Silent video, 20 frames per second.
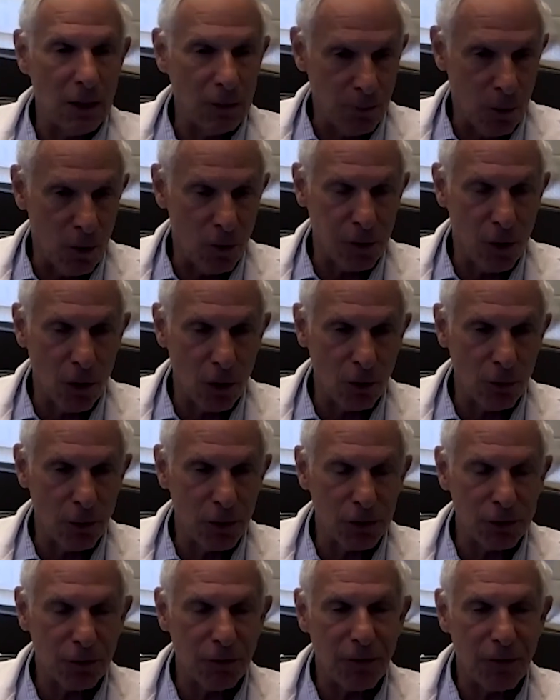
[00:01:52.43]
both local
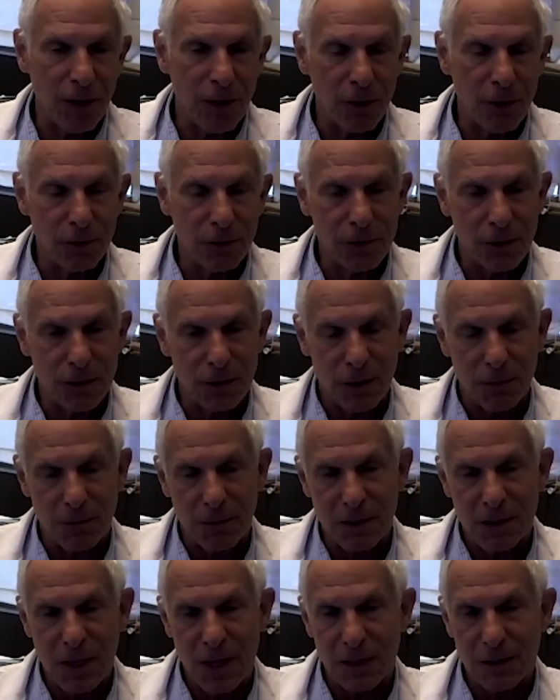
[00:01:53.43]
regional failure and distant
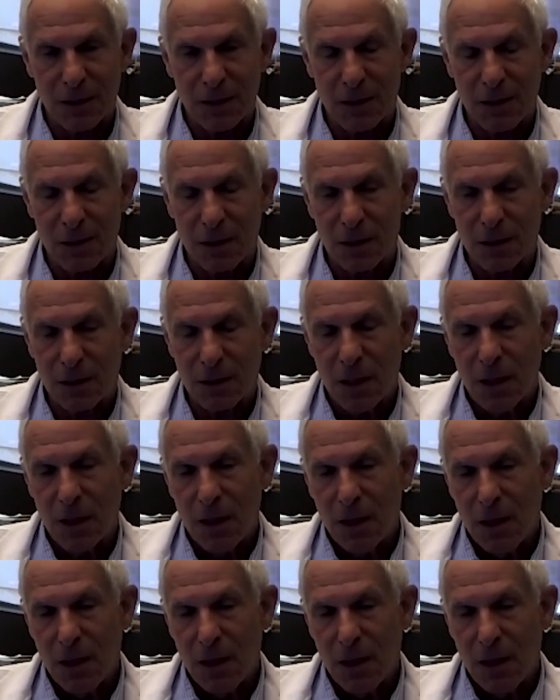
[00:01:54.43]
metastases.